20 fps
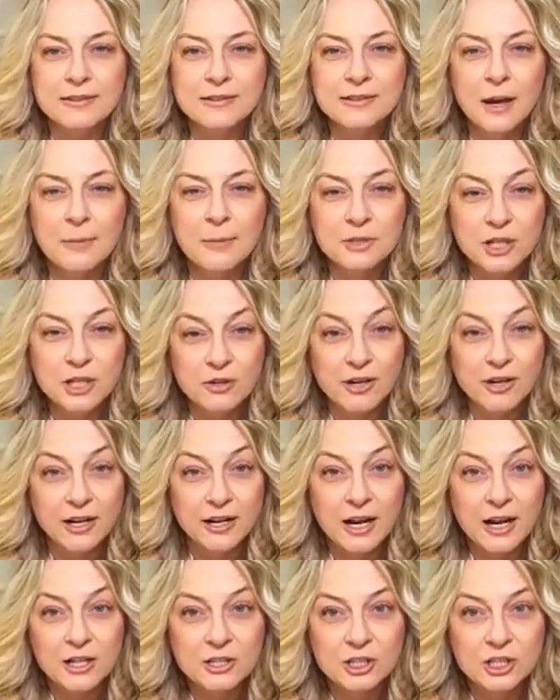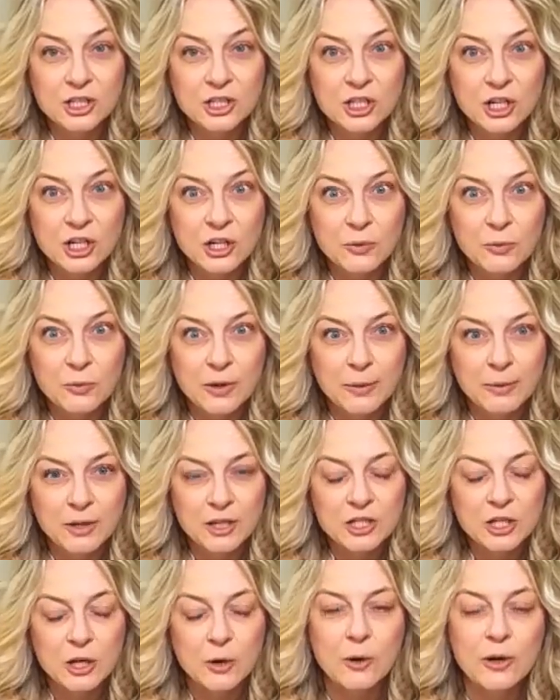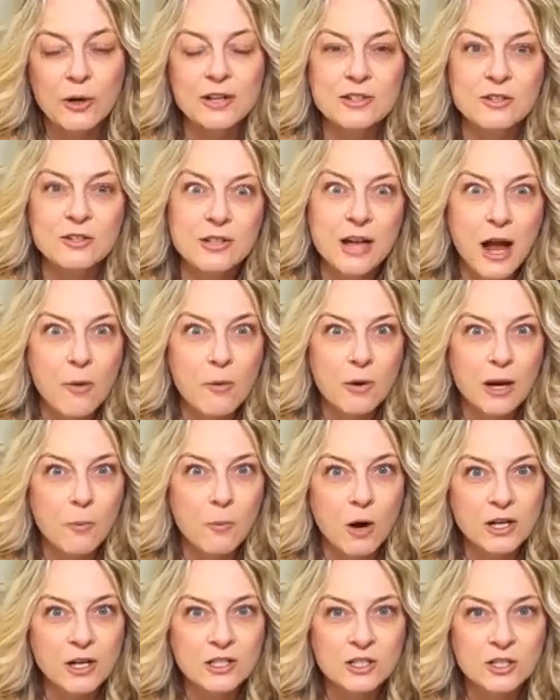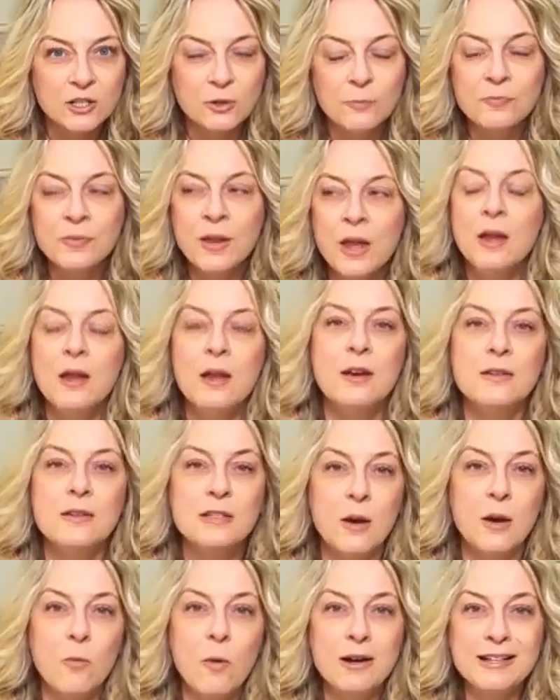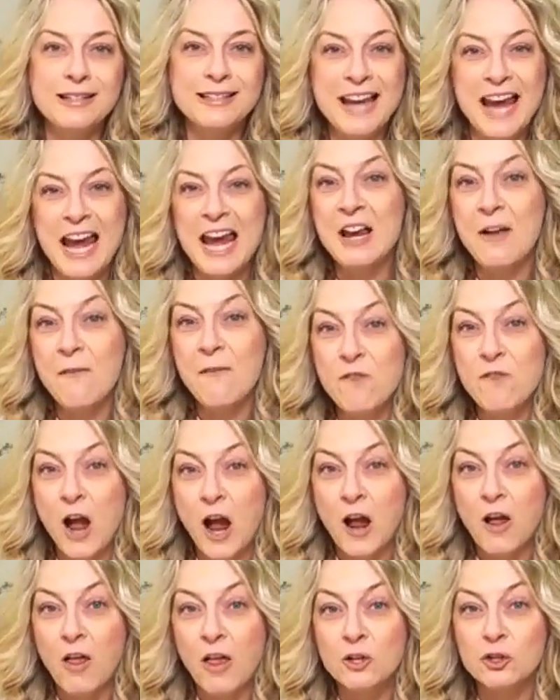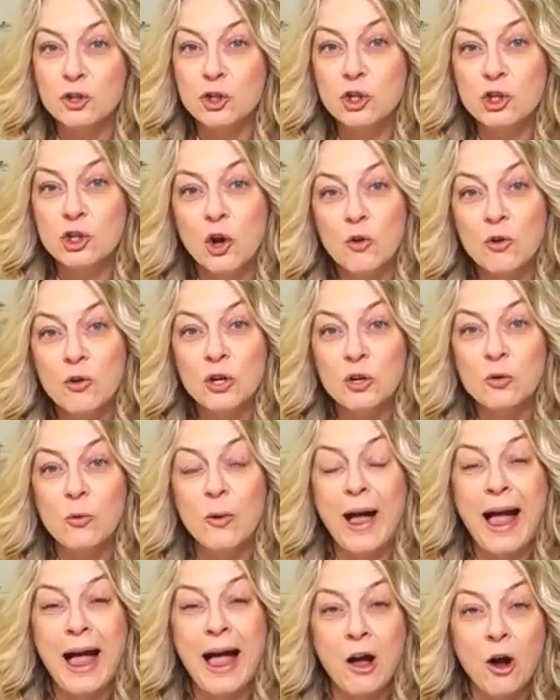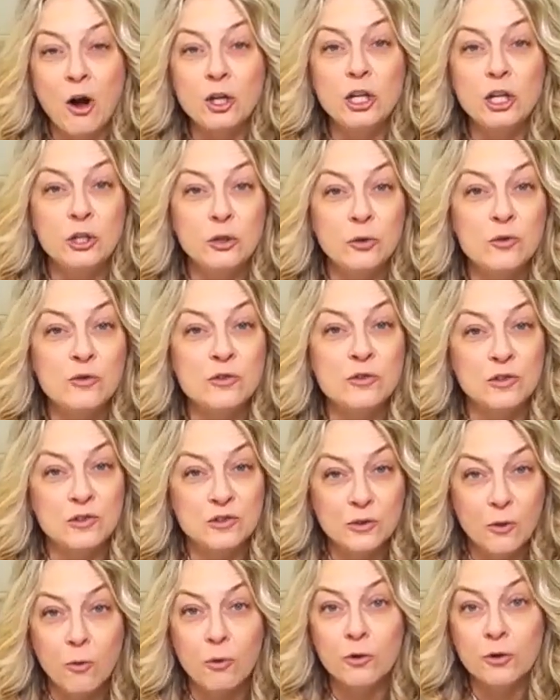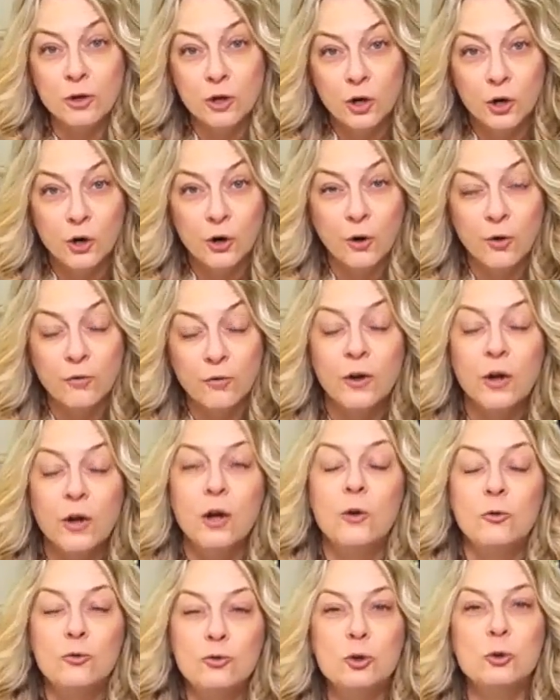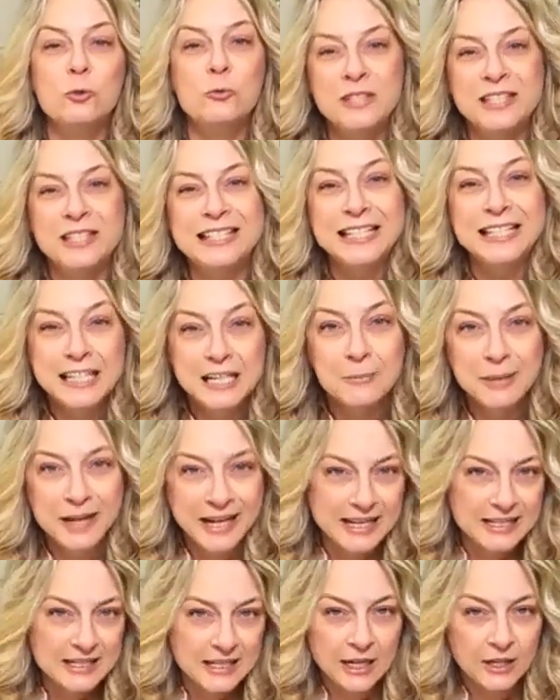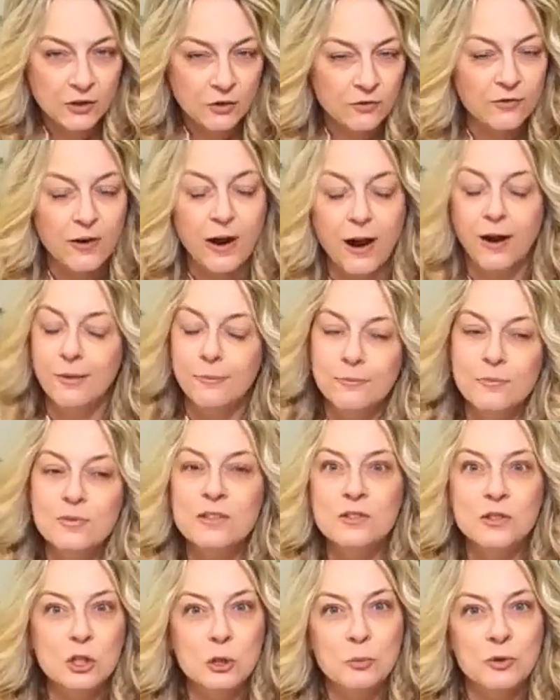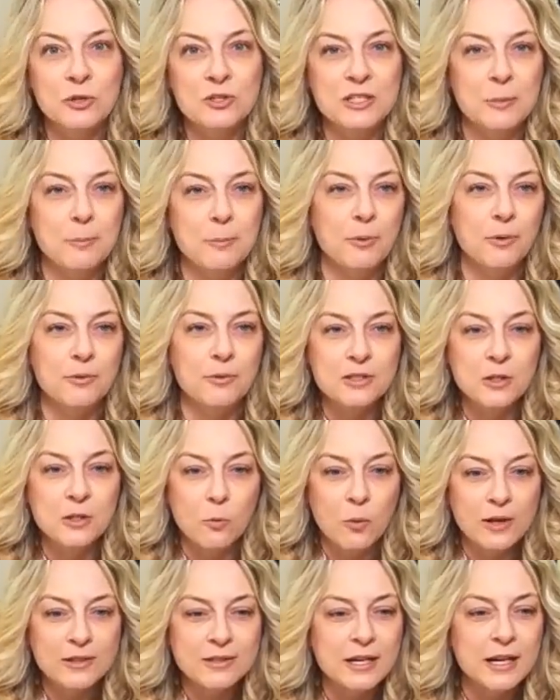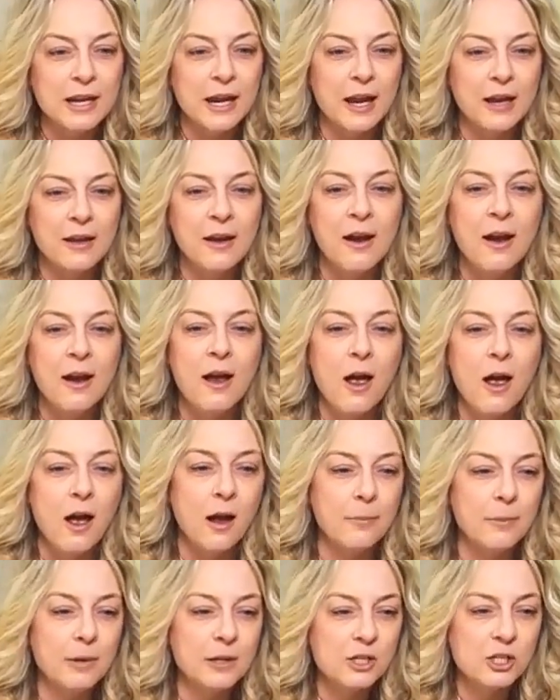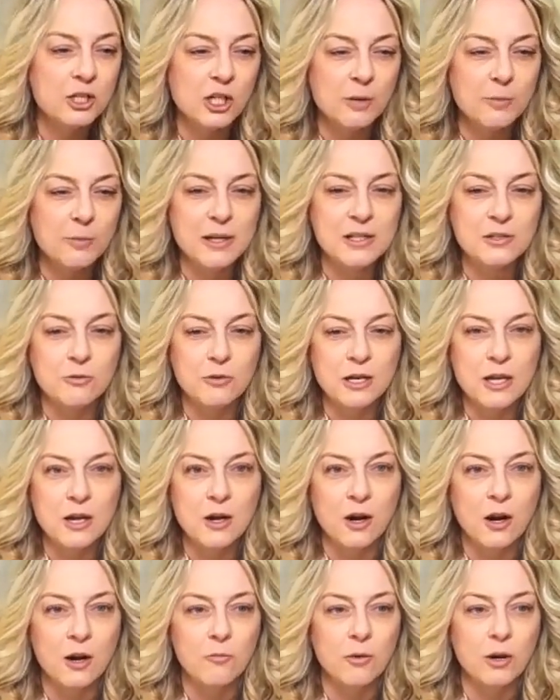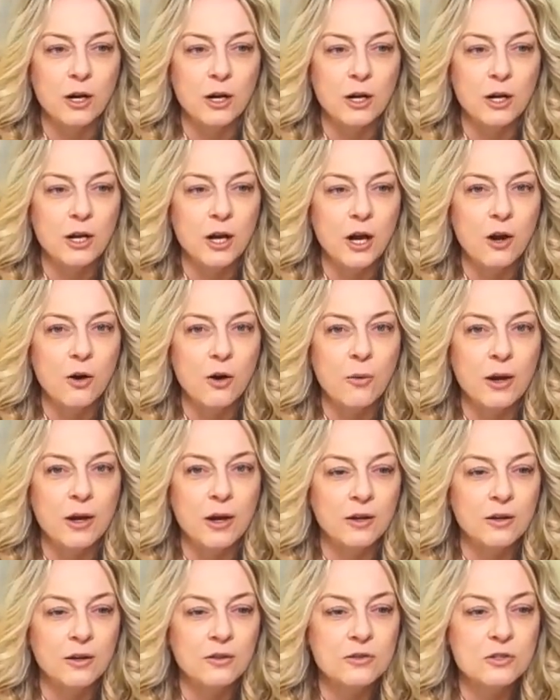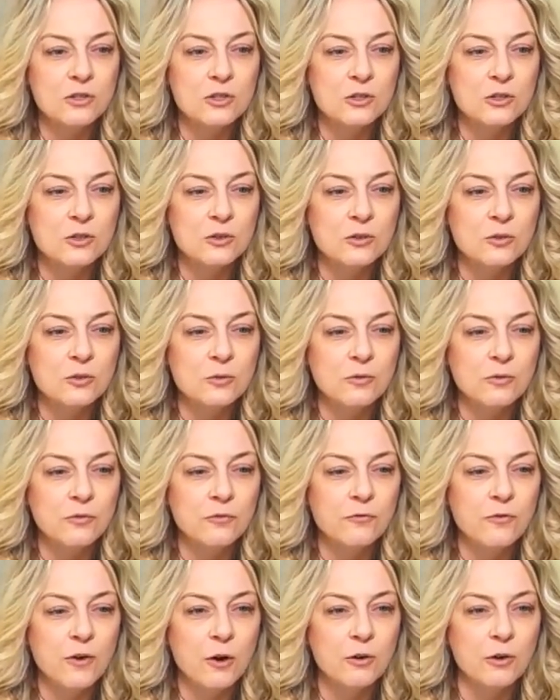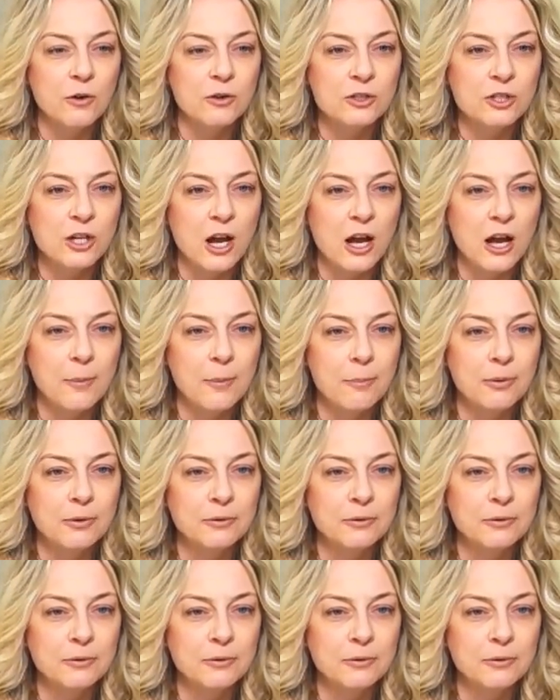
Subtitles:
stop sharing and actually show you what I'm going to do. Okay, so now what I want to do is I want to take a file and show you how to use the solar curve to see banding in your file. Super simple. So once again, I'm going to share my screen here and we're going to go into Photoshop